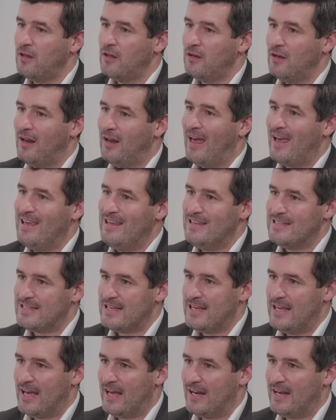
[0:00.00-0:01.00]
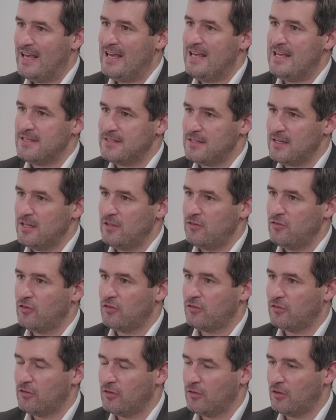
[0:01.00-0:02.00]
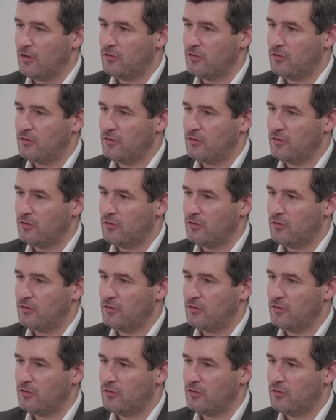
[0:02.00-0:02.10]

lazy and easy just to